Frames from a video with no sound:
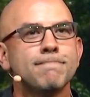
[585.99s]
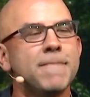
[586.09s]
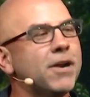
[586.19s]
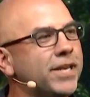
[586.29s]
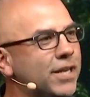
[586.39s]

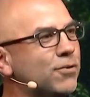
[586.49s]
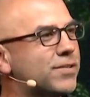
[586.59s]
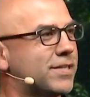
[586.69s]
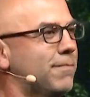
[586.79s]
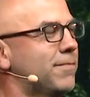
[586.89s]
Mary
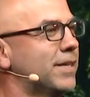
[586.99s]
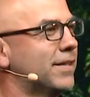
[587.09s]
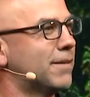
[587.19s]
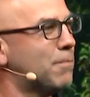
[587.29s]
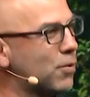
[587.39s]
knows
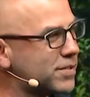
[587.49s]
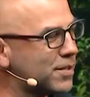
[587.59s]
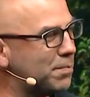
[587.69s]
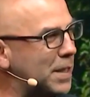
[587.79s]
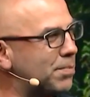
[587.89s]
something that most
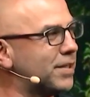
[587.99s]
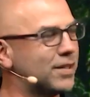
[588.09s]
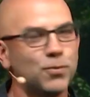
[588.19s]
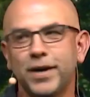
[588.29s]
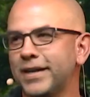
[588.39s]
of the people
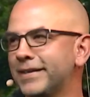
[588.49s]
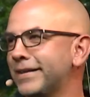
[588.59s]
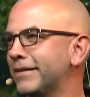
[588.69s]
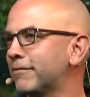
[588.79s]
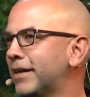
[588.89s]
at the wedding
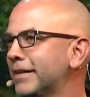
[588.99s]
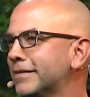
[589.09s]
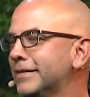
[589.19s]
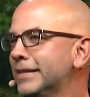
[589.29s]
didn't, right?